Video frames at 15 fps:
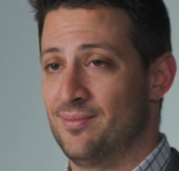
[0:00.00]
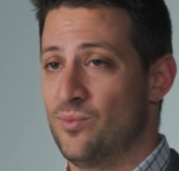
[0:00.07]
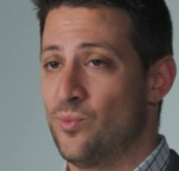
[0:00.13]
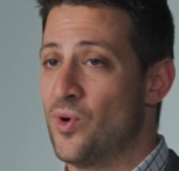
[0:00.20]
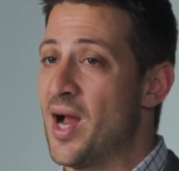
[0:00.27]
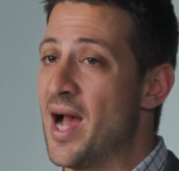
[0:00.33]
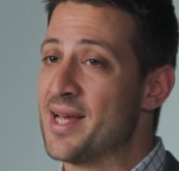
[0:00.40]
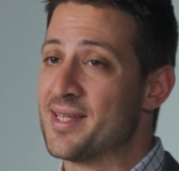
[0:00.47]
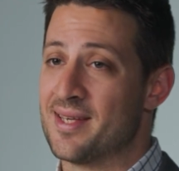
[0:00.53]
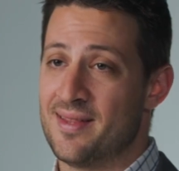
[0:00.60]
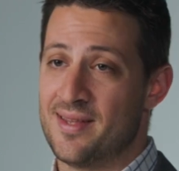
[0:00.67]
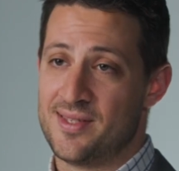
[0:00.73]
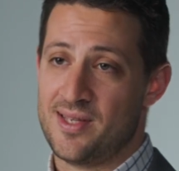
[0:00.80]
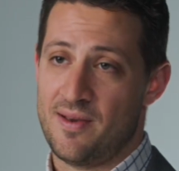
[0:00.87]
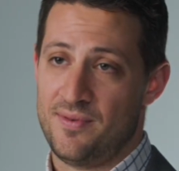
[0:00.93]
We're asking
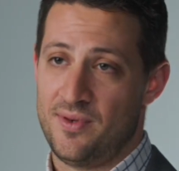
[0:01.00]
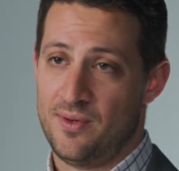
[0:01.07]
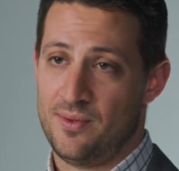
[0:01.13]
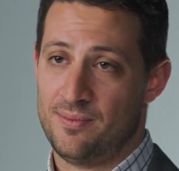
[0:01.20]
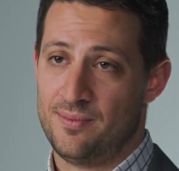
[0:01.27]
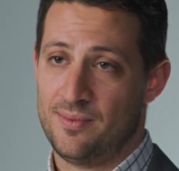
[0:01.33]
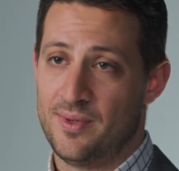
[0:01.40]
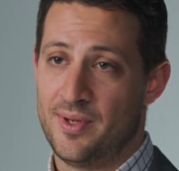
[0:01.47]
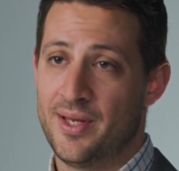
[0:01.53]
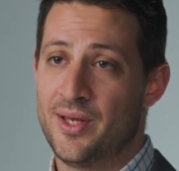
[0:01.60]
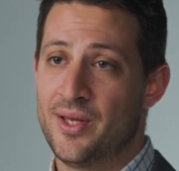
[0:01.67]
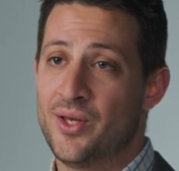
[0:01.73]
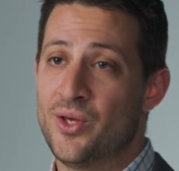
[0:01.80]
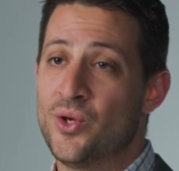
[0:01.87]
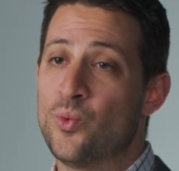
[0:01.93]
this of you.
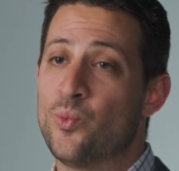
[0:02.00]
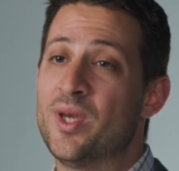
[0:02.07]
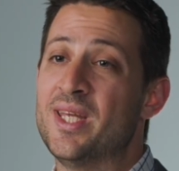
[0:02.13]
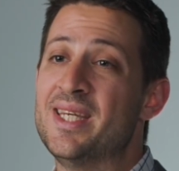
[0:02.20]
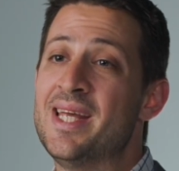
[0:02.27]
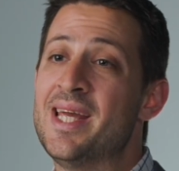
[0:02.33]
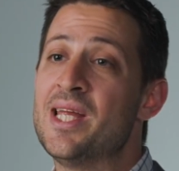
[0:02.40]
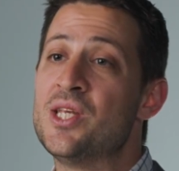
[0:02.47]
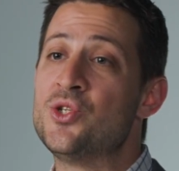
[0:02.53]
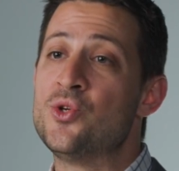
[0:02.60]
We need